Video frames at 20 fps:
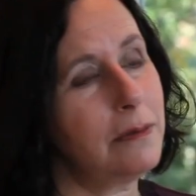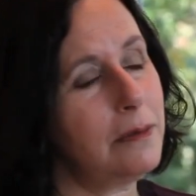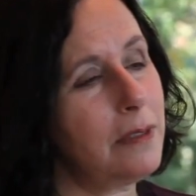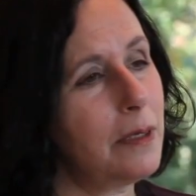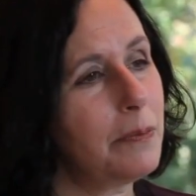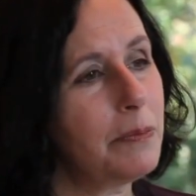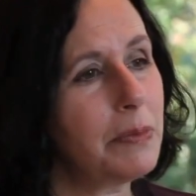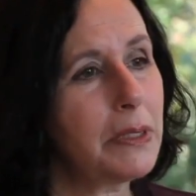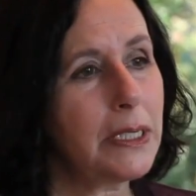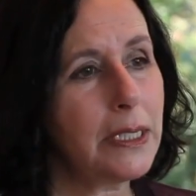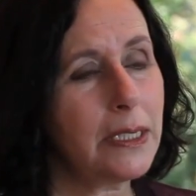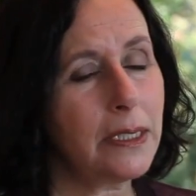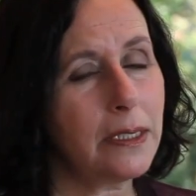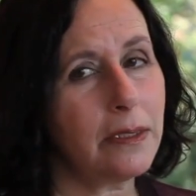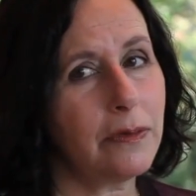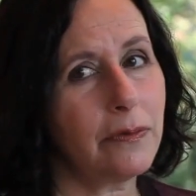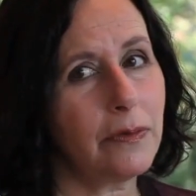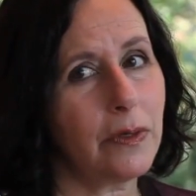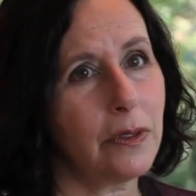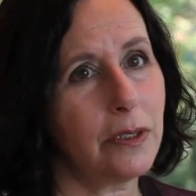completely
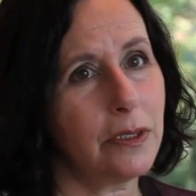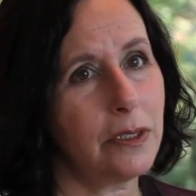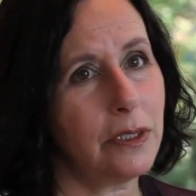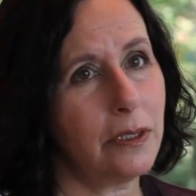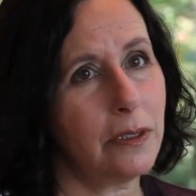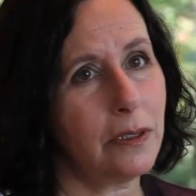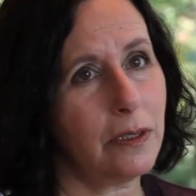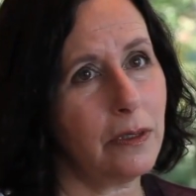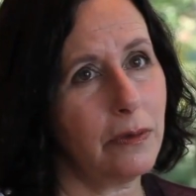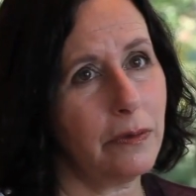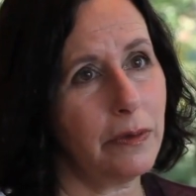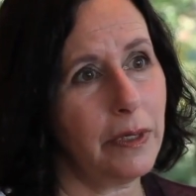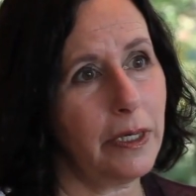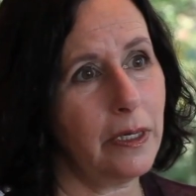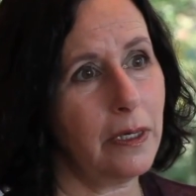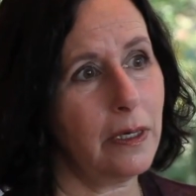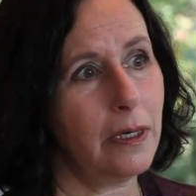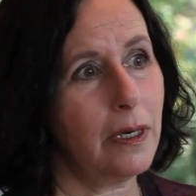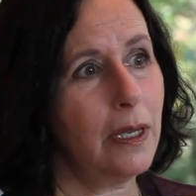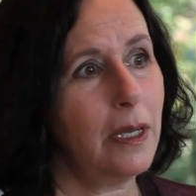devoted to her
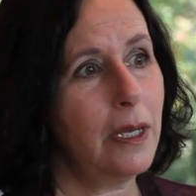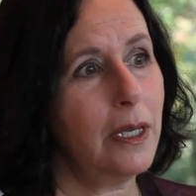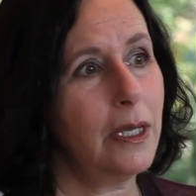career.